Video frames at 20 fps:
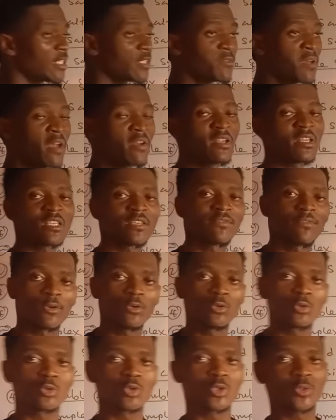it's very easy
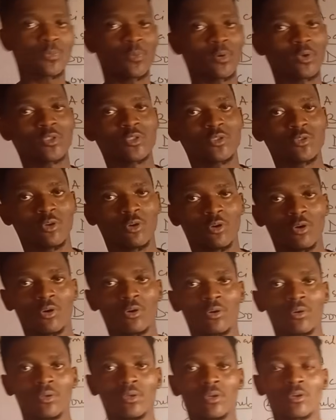for you to spot
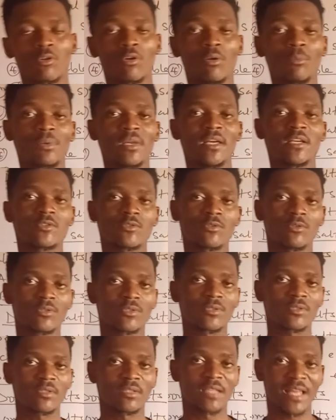your complex
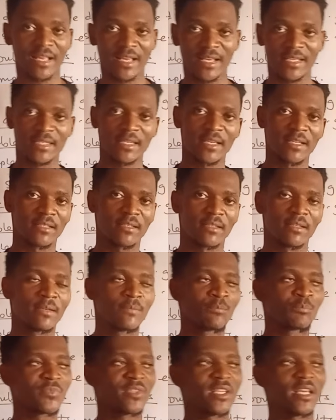salts. Like I
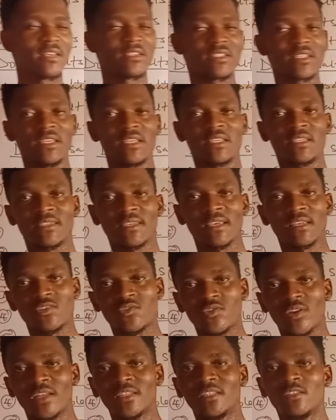said, there is a
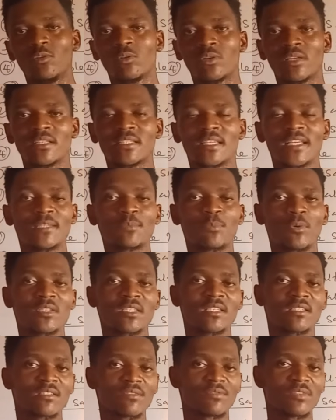centrally located
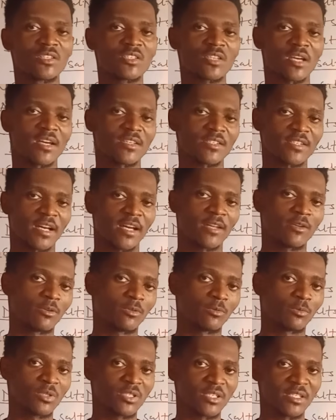positively charged
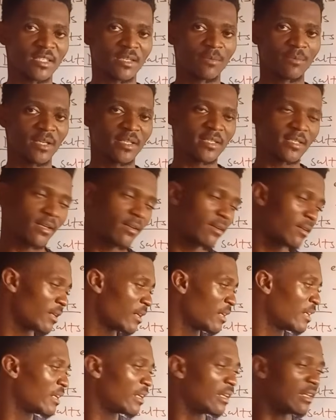ion, which is a metal,
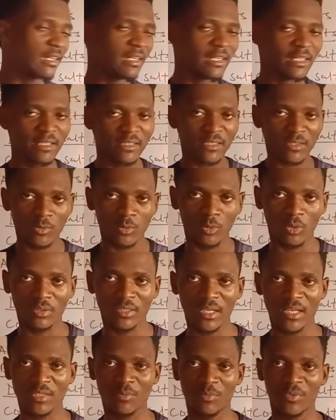linked to
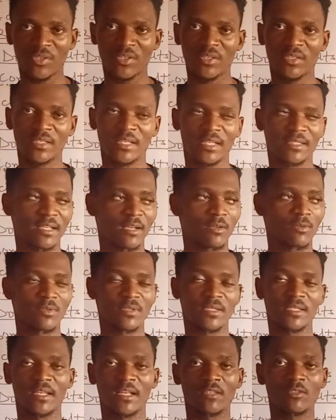other species that are
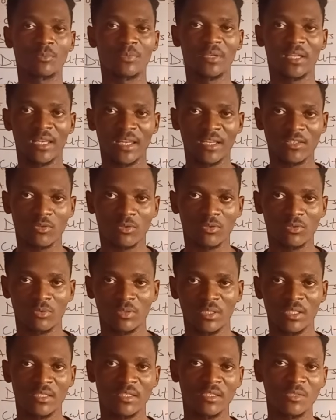considered to be electron
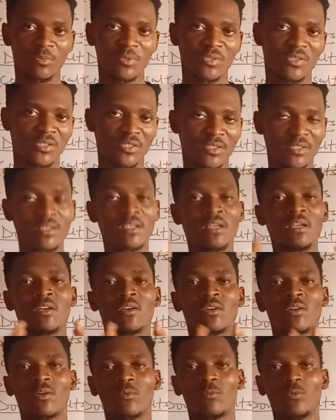donating species,
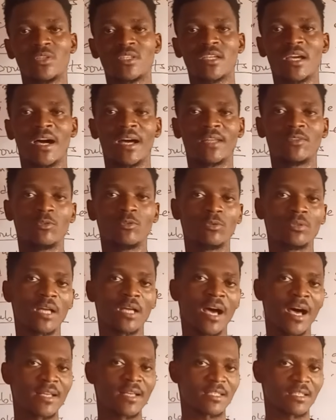which are
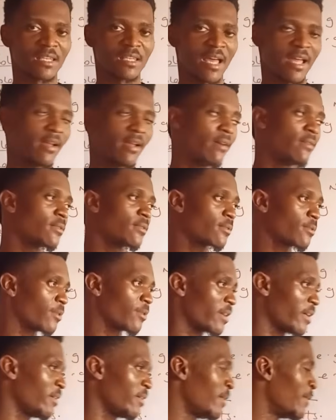known as ligands.
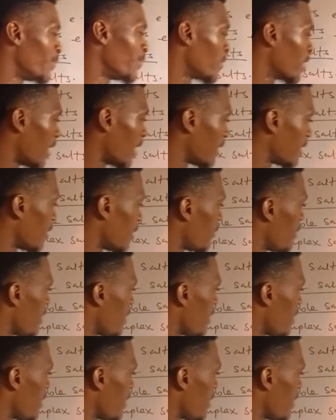Okay, and